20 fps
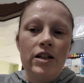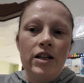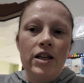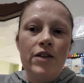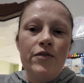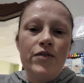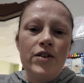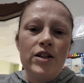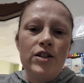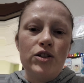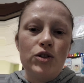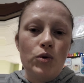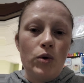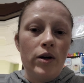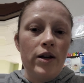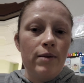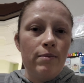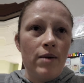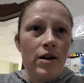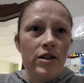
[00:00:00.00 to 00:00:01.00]
If a
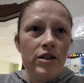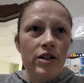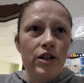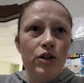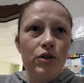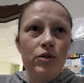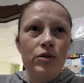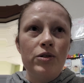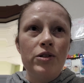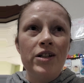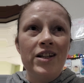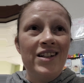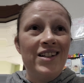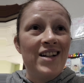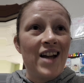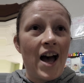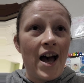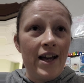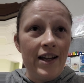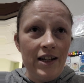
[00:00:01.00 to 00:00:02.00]
soy molecule and
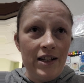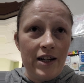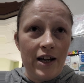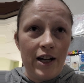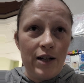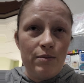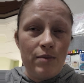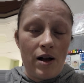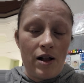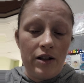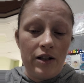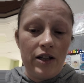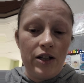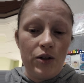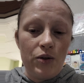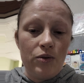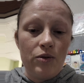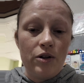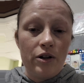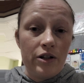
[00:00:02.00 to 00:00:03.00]
an iodide
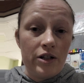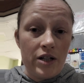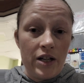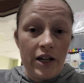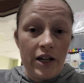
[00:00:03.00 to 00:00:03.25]
molecule are